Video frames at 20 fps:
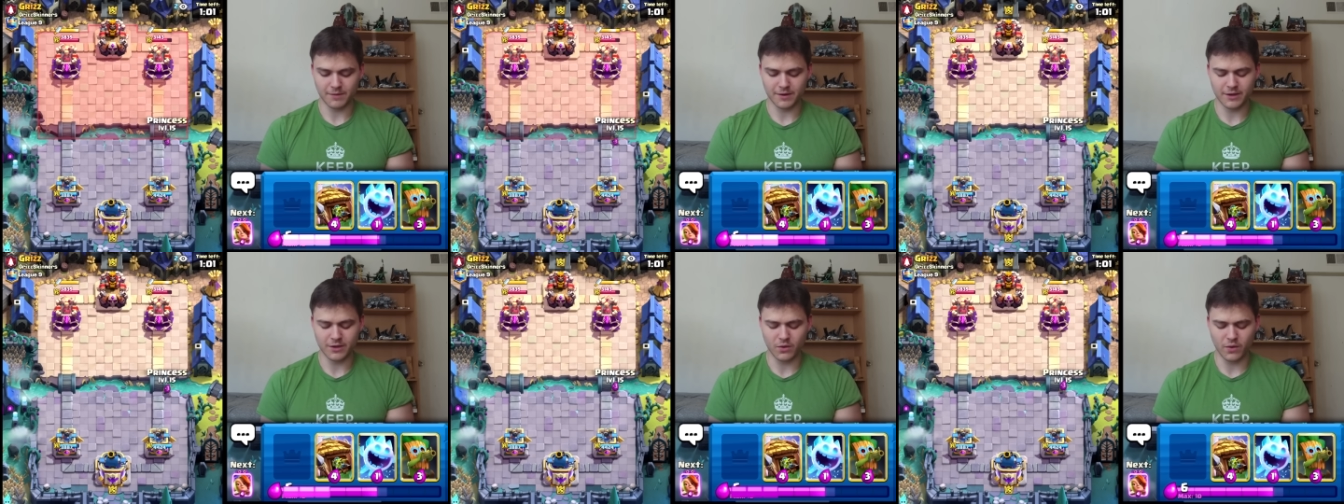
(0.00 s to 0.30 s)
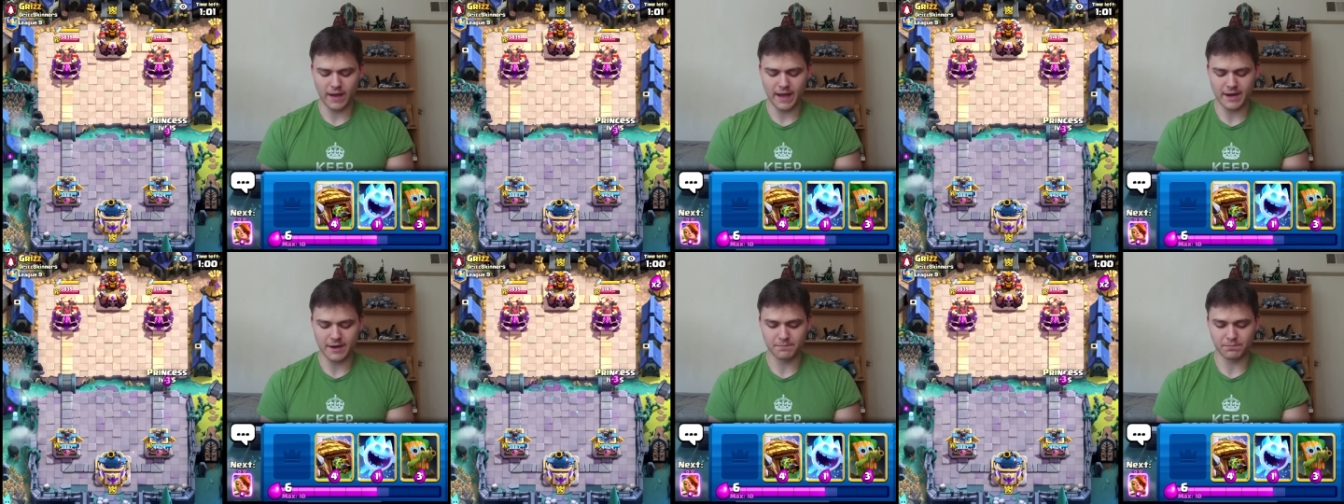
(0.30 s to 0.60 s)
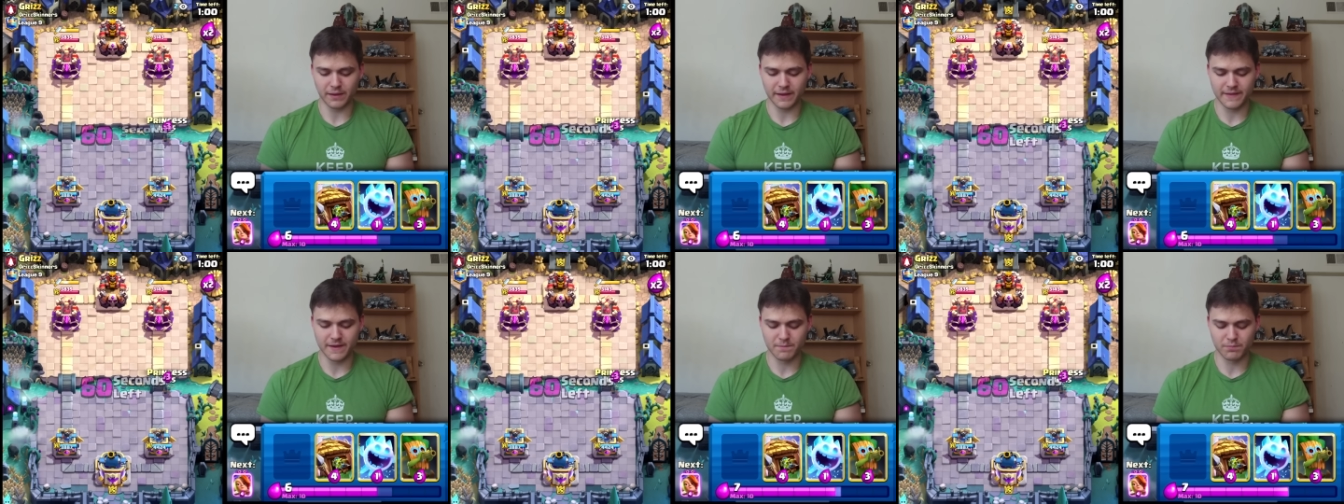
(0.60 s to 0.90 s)
going to go ahead and
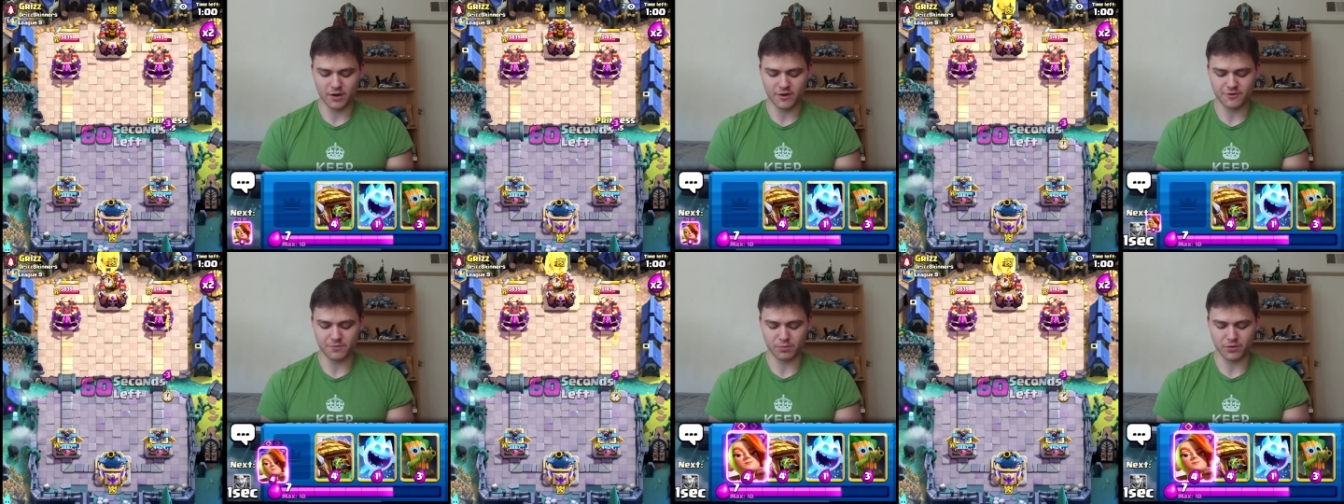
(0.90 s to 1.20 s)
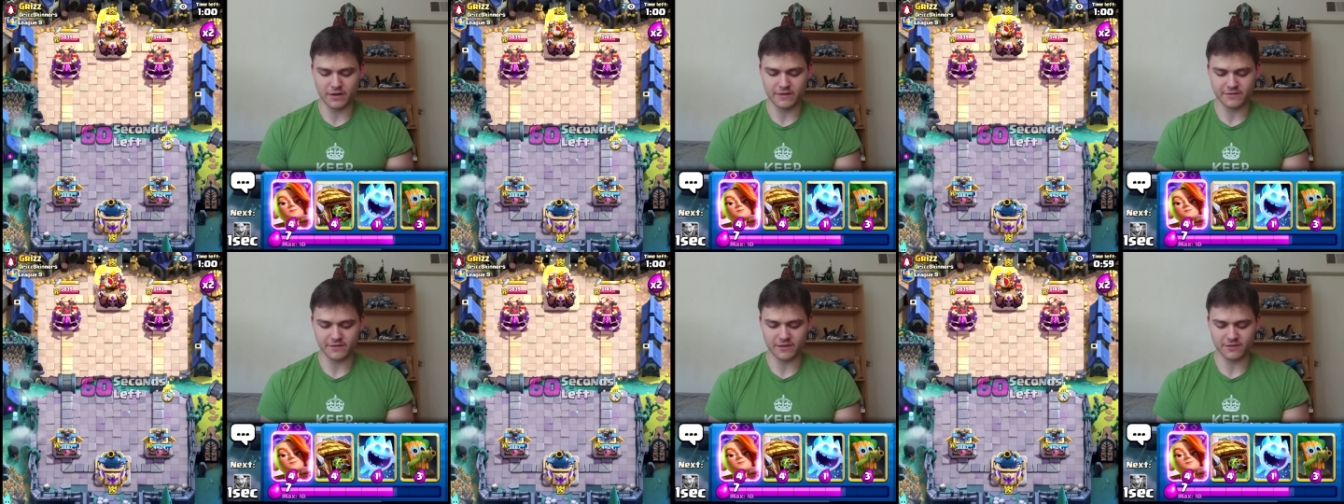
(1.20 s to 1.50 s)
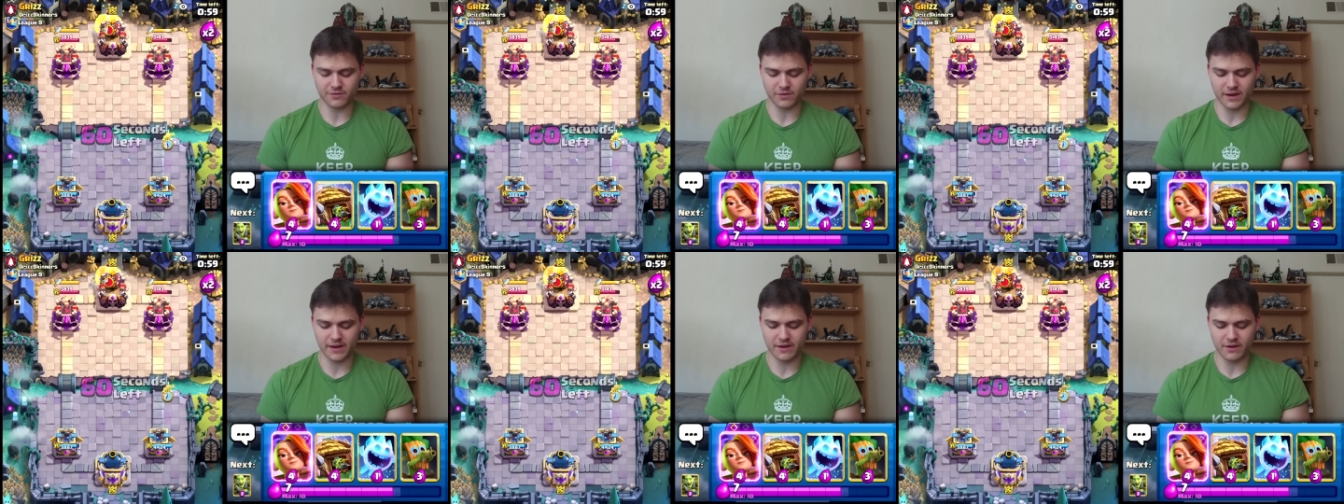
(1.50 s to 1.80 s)
play the Bridge
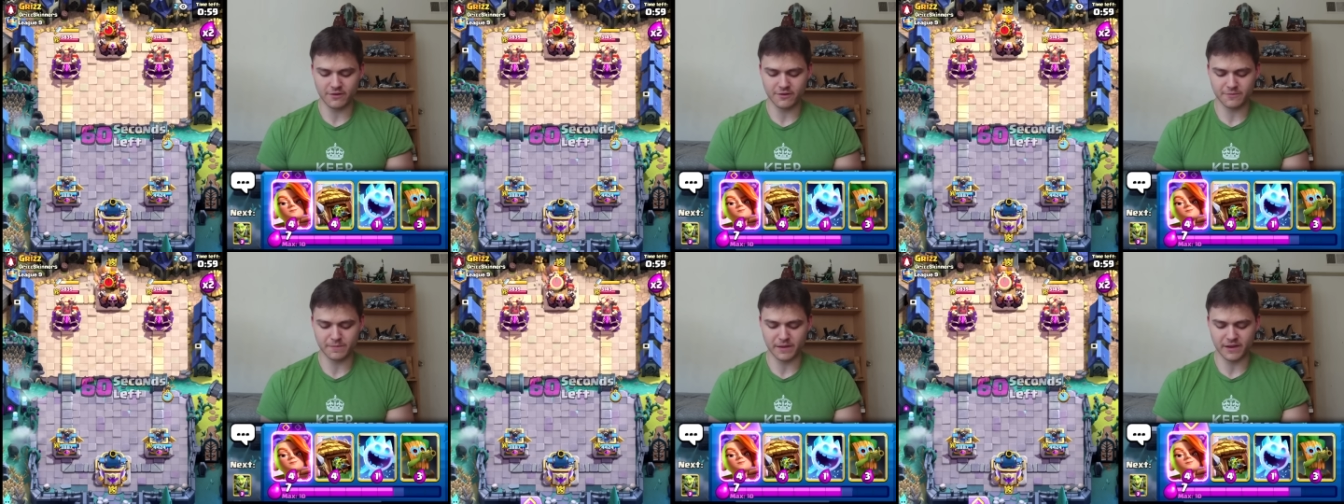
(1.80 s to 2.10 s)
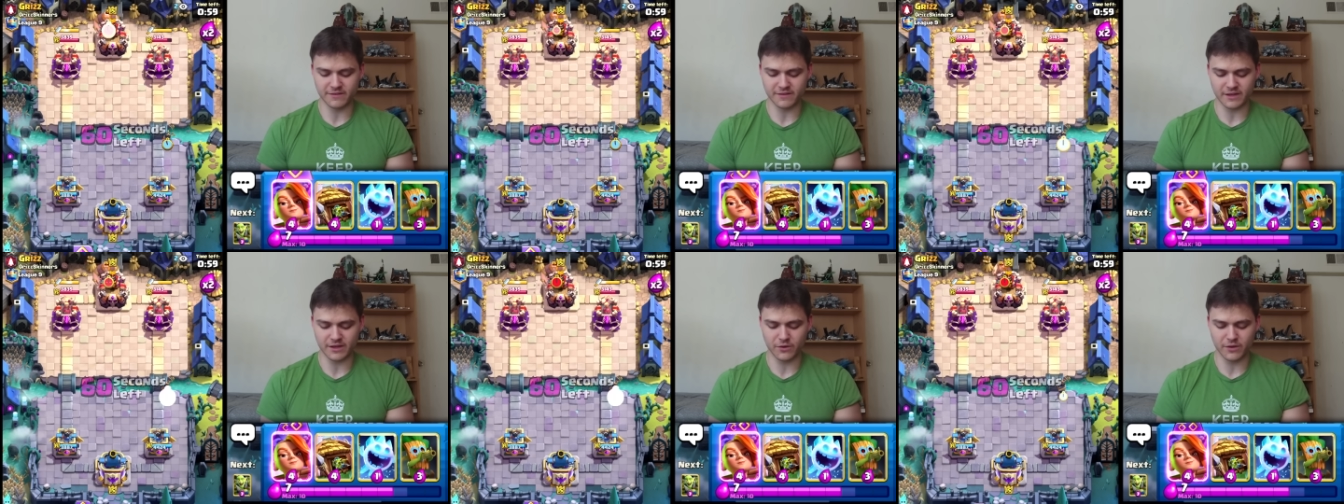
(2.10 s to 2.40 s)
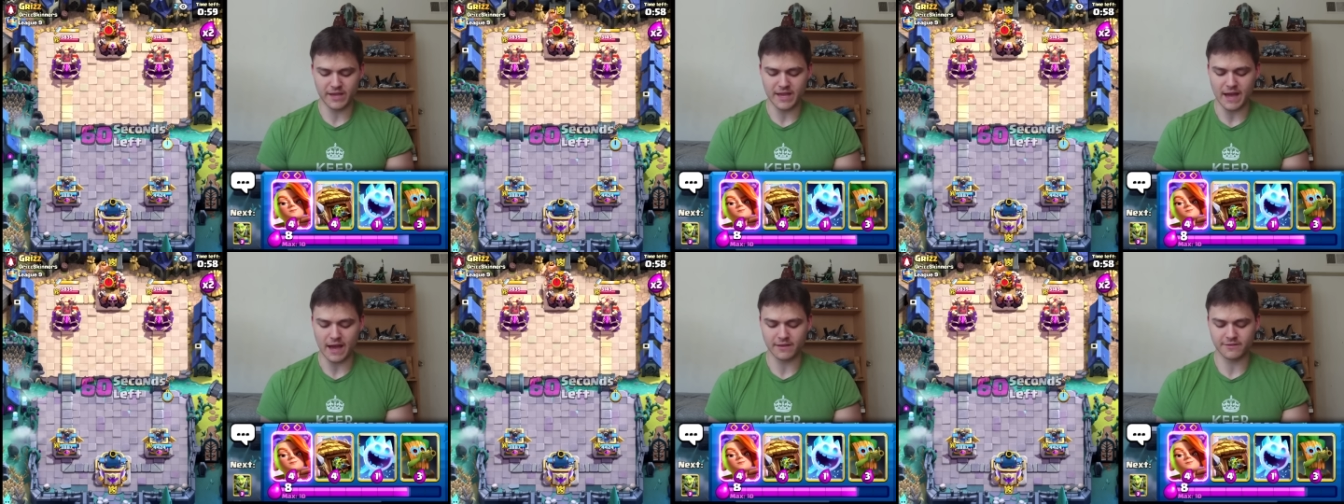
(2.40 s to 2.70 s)
Princess right here just because I know
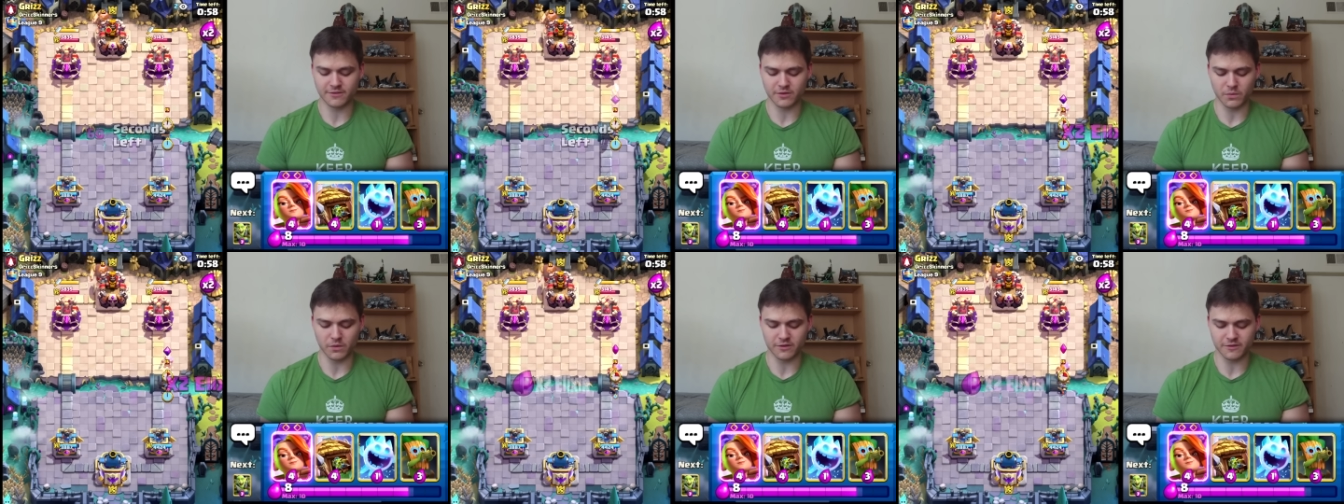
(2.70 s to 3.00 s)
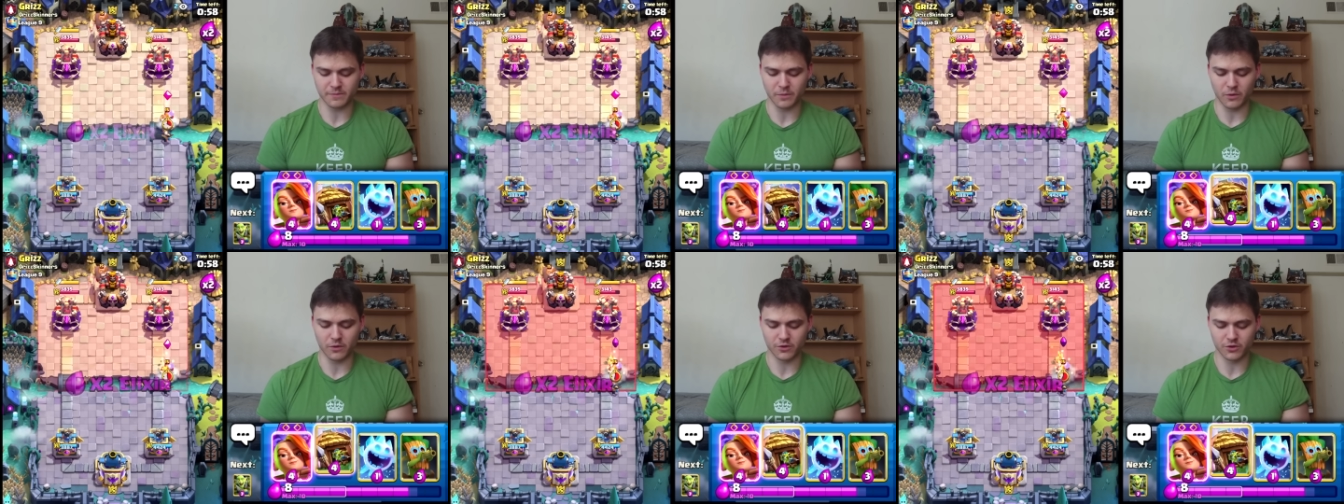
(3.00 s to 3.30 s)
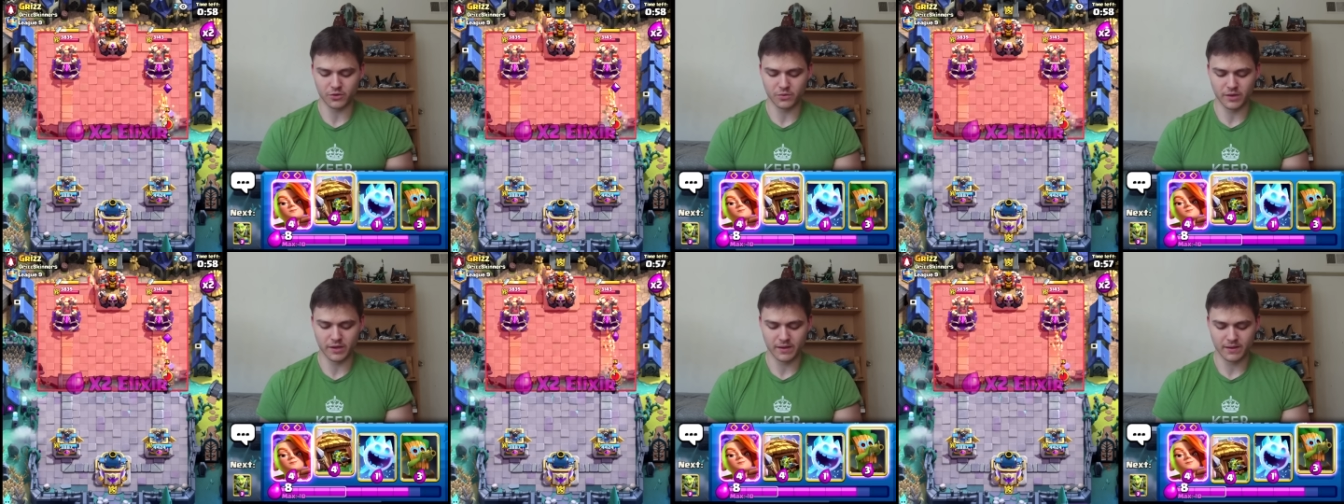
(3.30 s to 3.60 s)
he has to respond
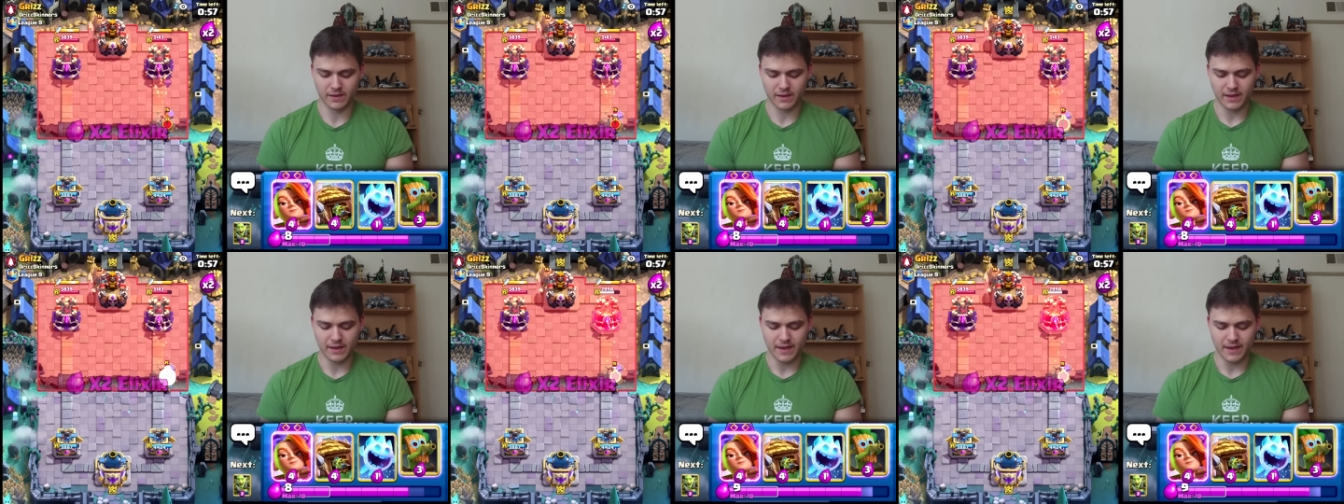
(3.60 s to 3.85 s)
to it.